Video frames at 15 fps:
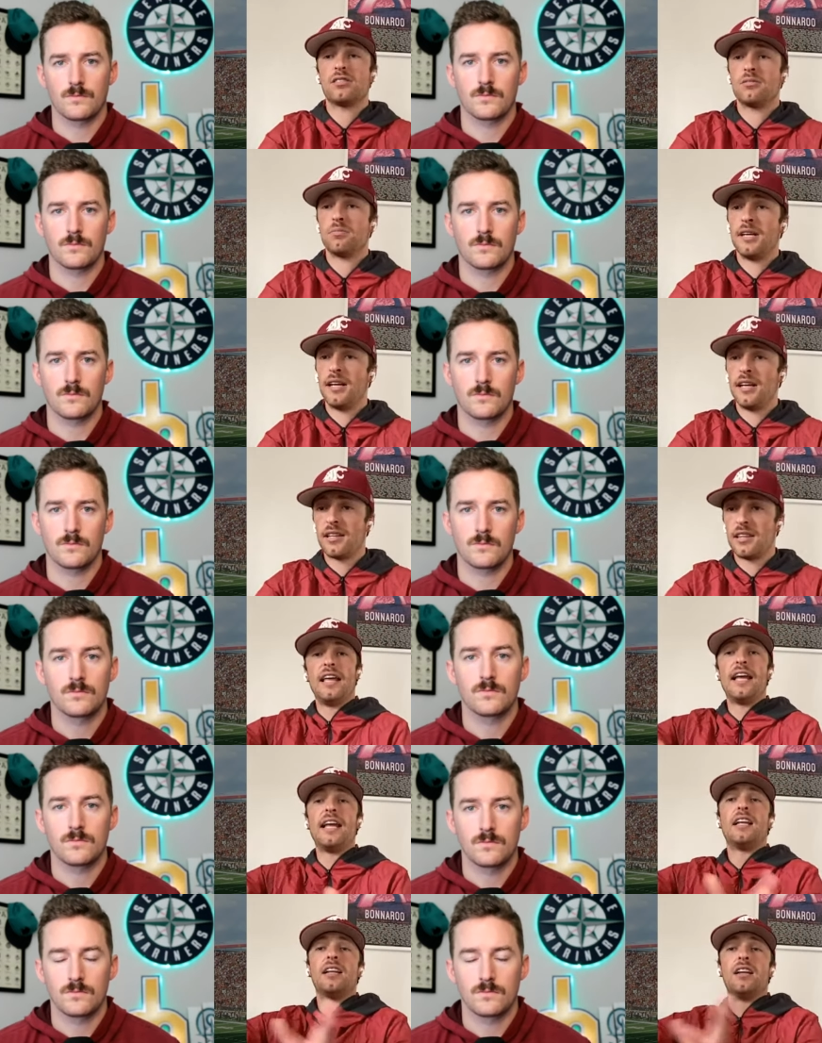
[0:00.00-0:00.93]
Speaker 1: Smith.
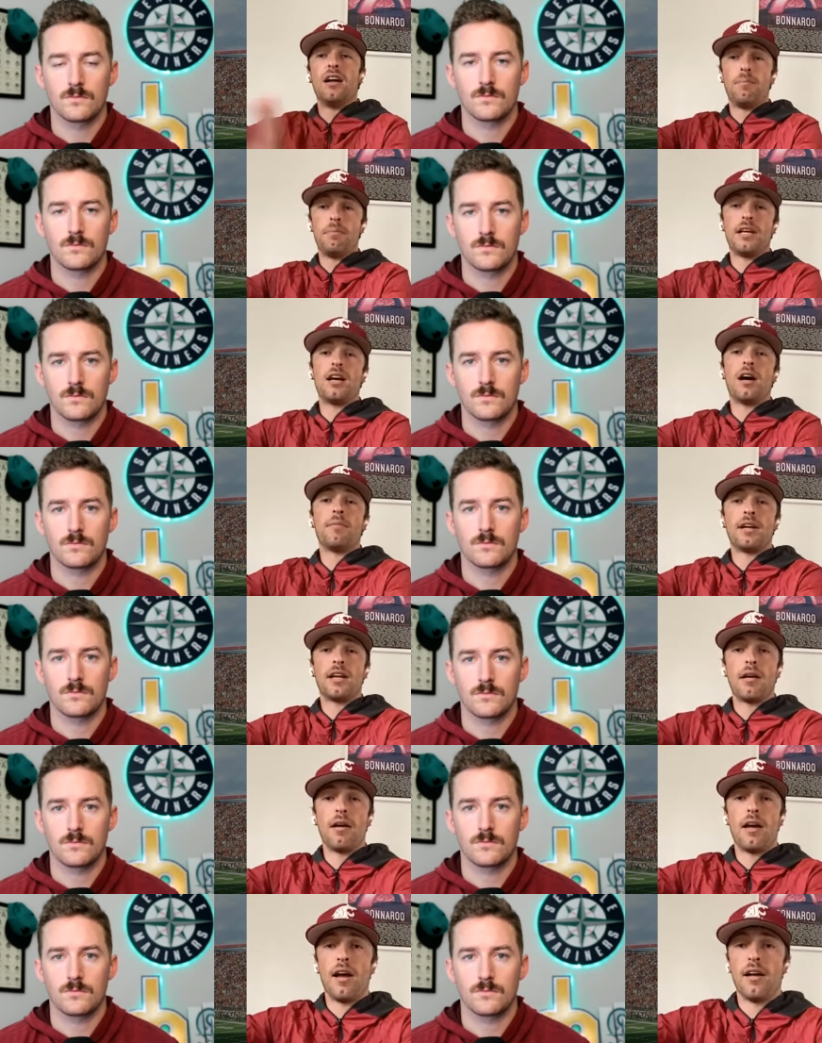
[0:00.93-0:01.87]
They ended up becoming
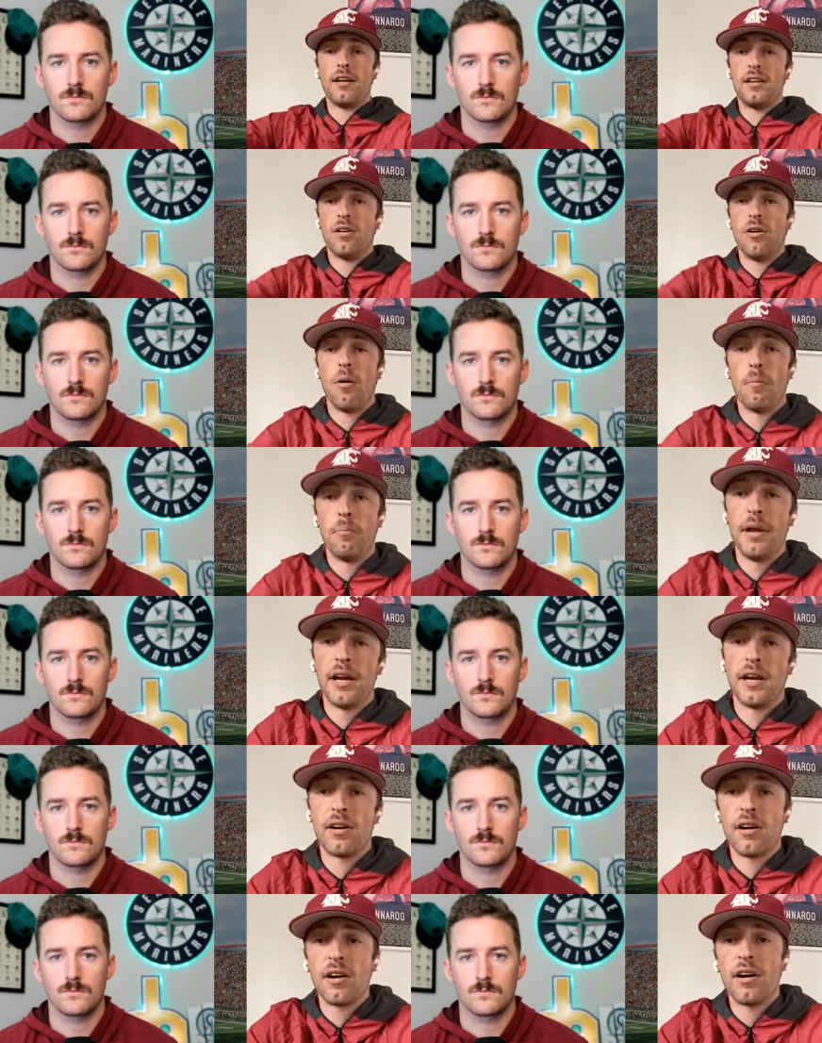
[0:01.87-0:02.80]
a, a you know a
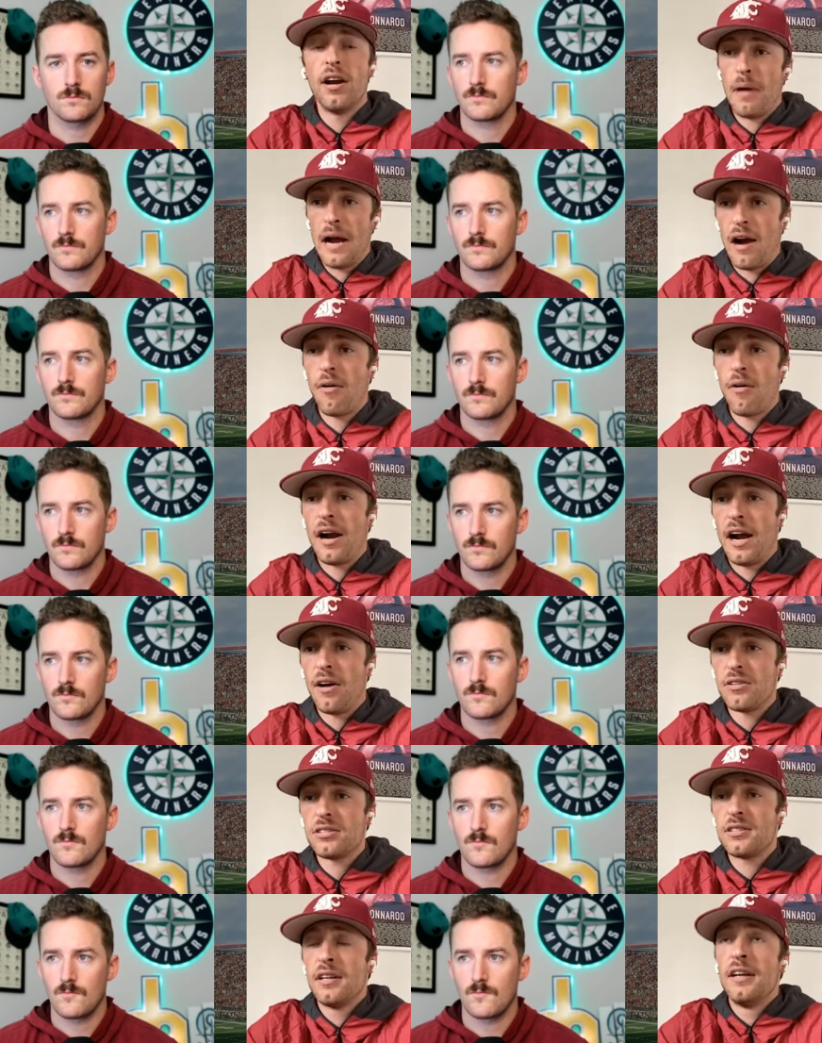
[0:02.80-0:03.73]
bigger
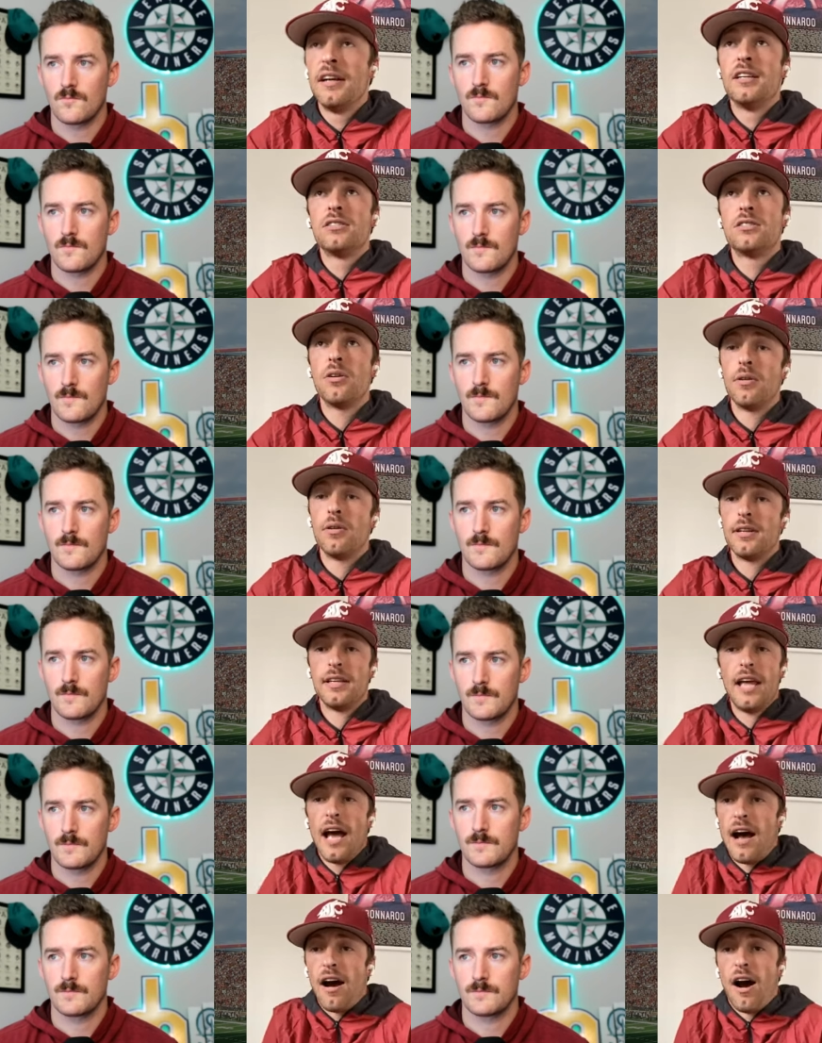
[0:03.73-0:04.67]
powerhouse. So
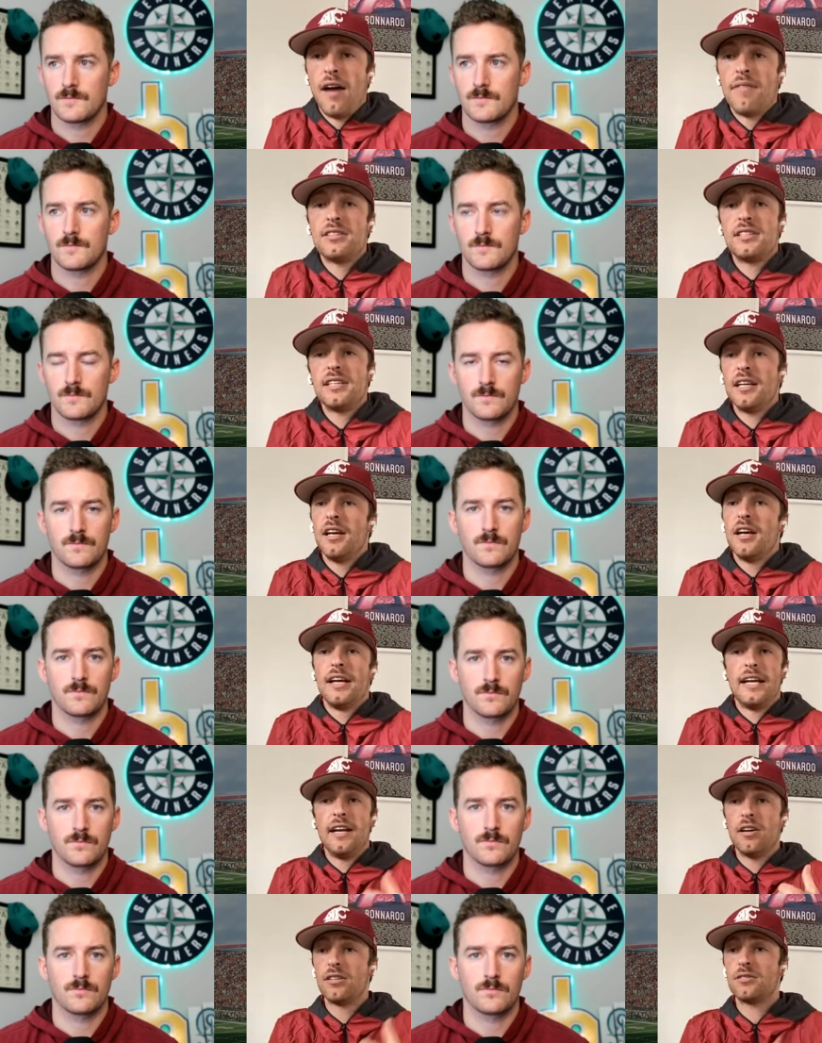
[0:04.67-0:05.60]
yeah, obviously,
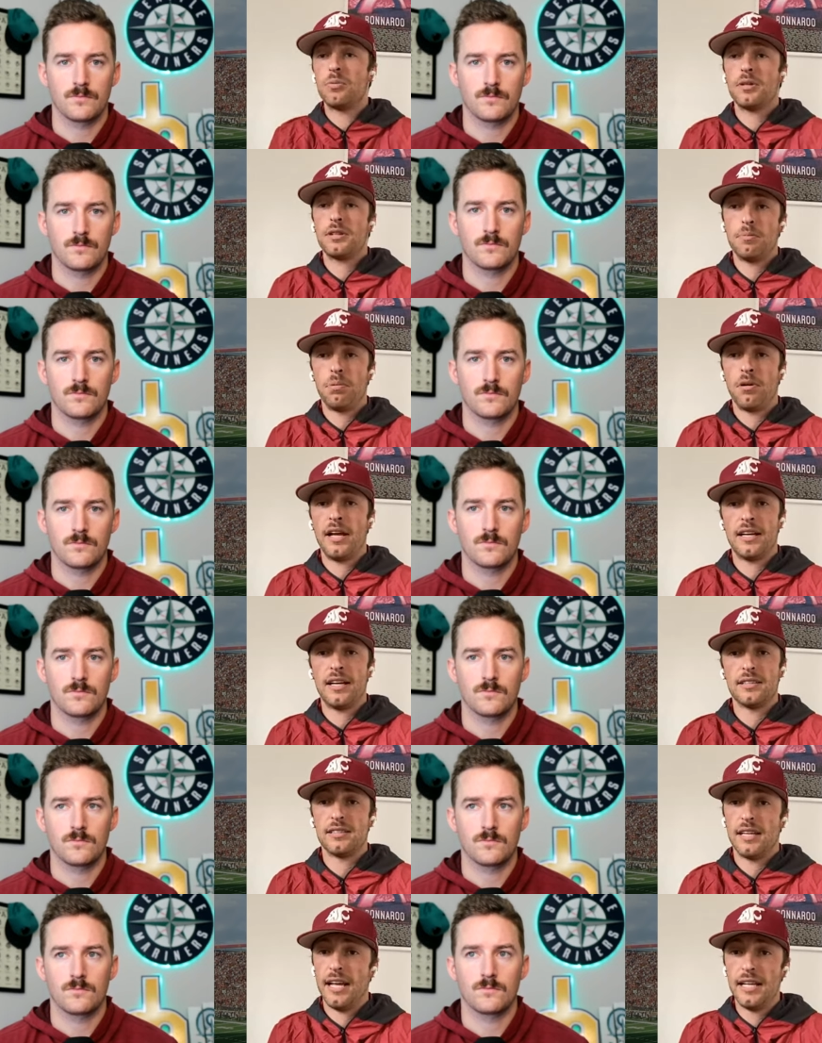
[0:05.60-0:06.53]
here's what the
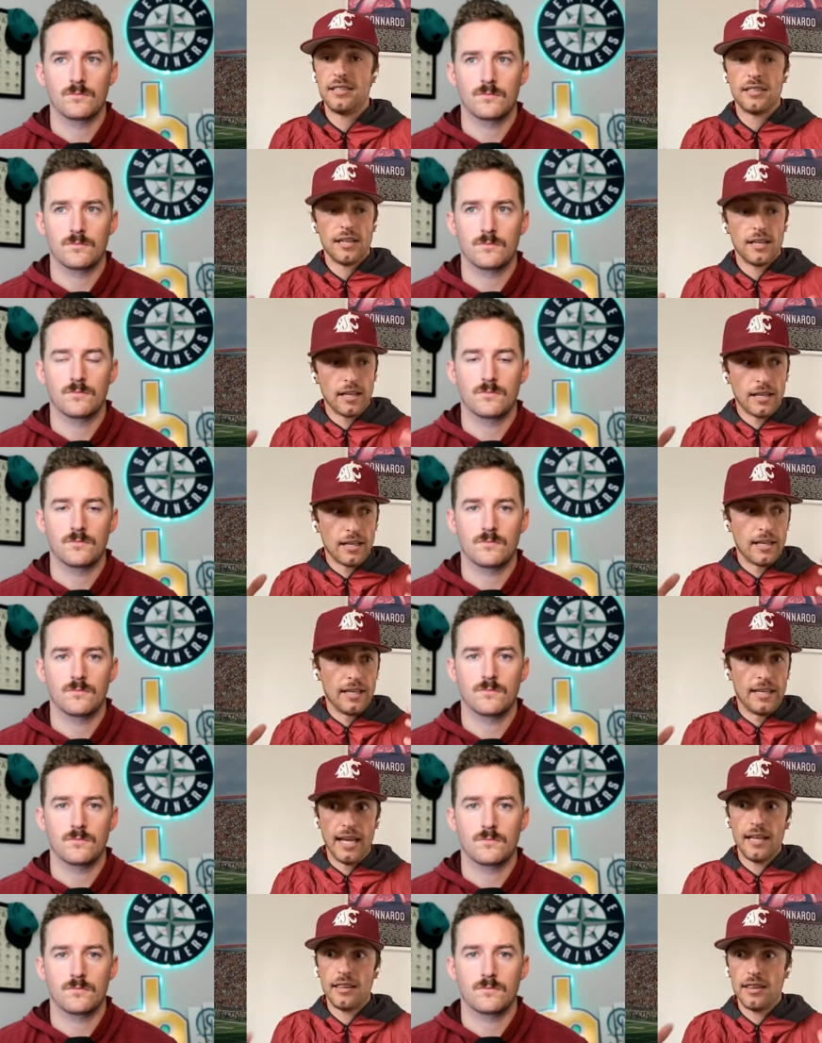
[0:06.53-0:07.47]
plan is. It's
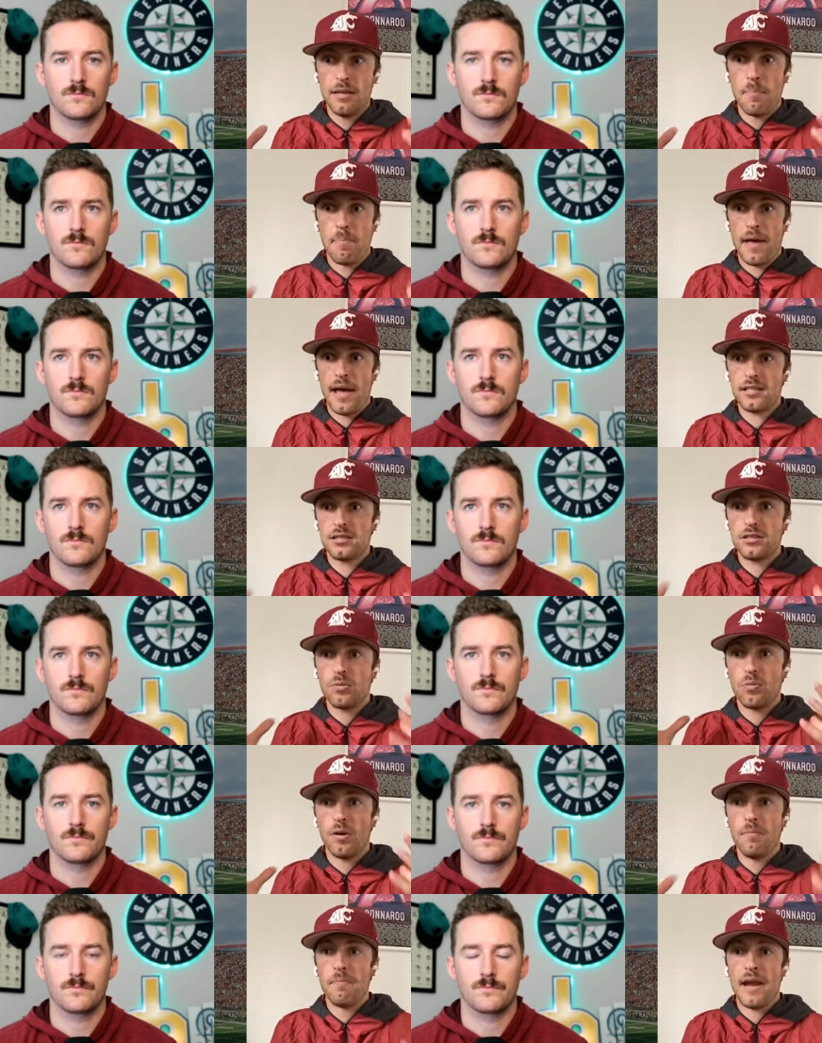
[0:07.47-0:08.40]
get the best
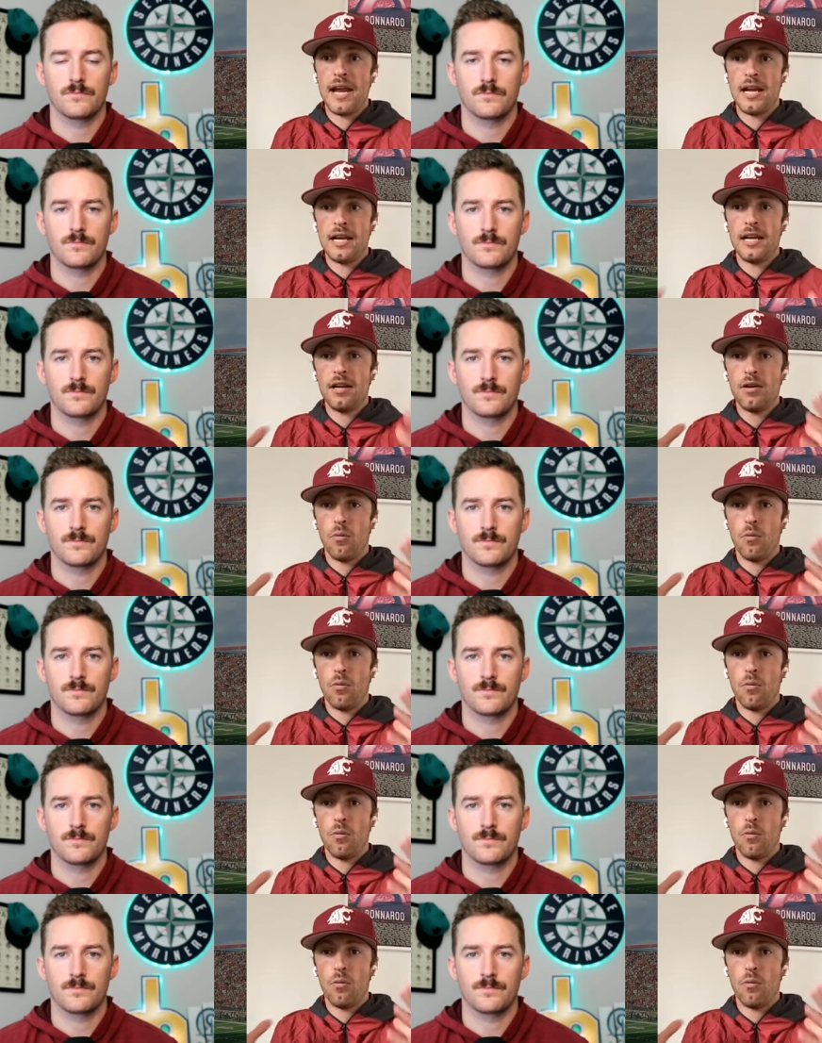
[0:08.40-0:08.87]
remaining